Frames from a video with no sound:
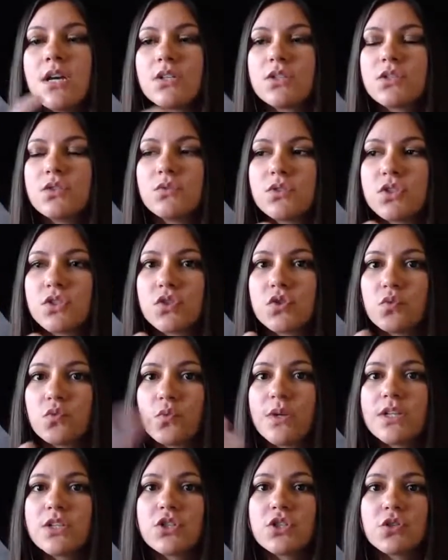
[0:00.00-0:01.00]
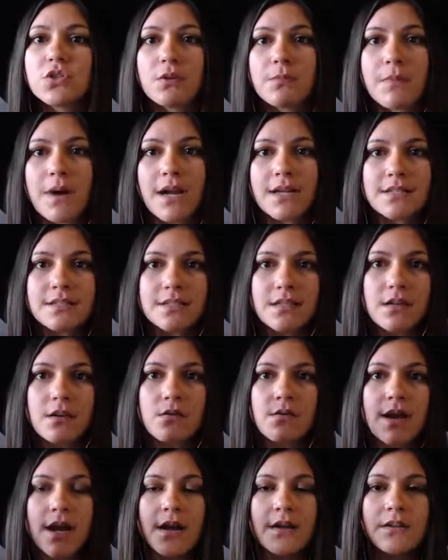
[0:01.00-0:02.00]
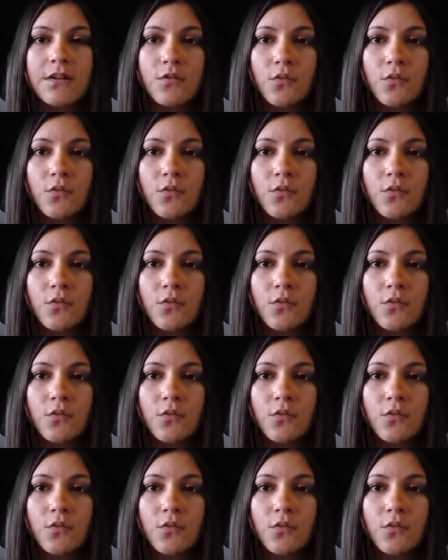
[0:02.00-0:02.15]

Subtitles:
to switch your mindset around